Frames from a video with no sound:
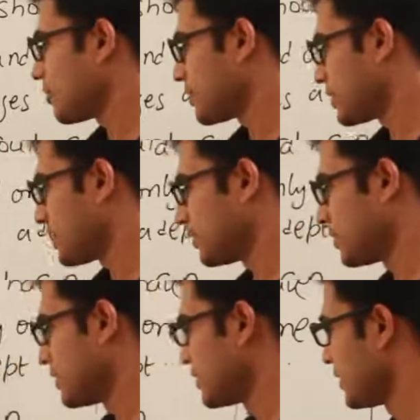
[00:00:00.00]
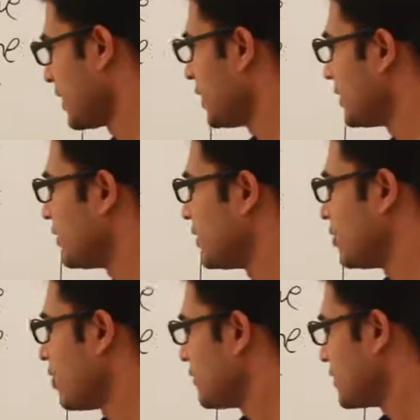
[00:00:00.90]
representing this in
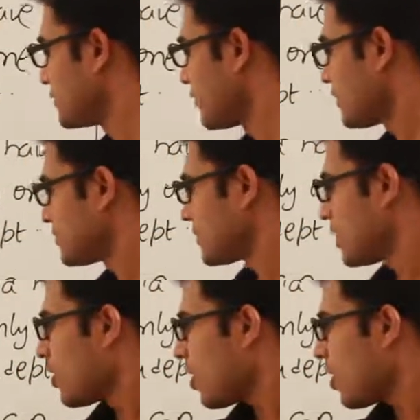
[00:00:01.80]
any of these forms,